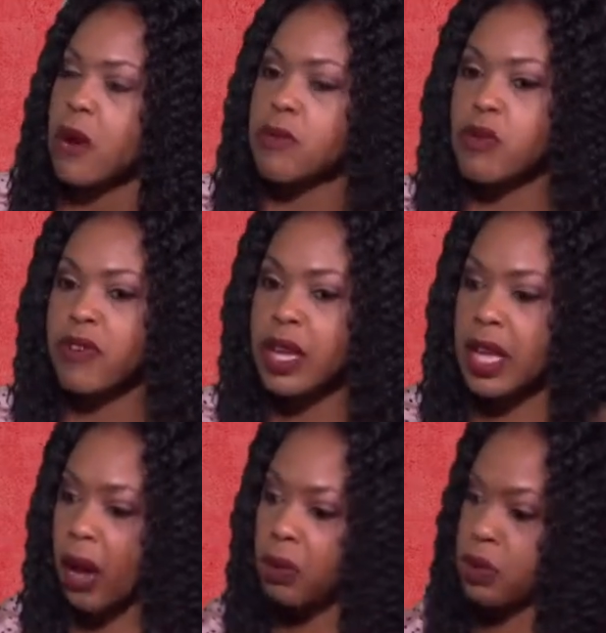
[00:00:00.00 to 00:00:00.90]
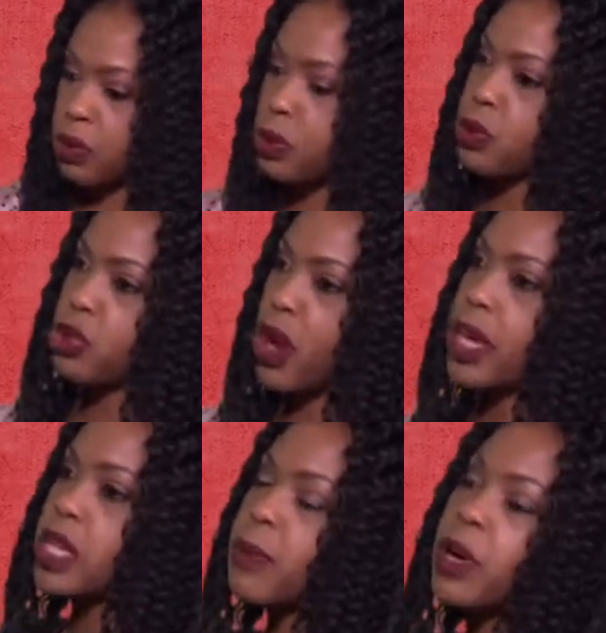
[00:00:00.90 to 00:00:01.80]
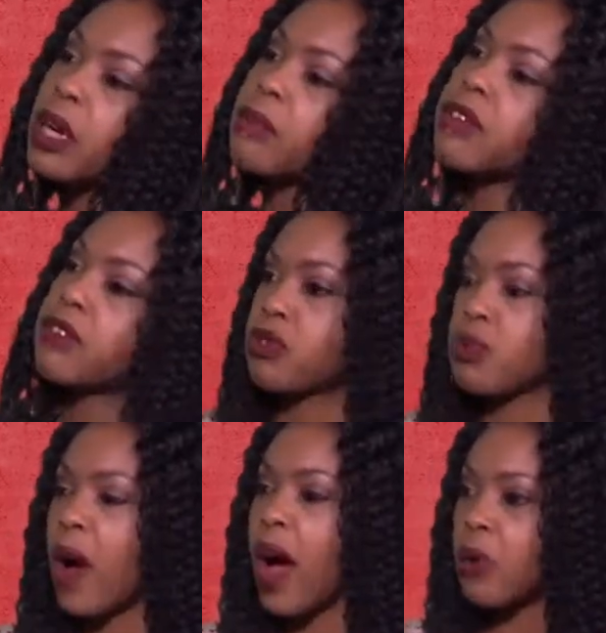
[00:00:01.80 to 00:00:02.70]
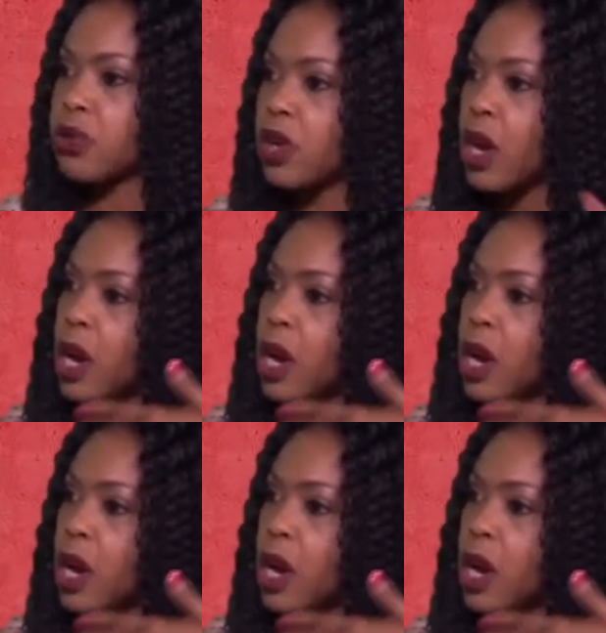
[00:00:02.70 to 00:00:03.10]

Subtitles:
moving out to Johannesburg and moving throughout,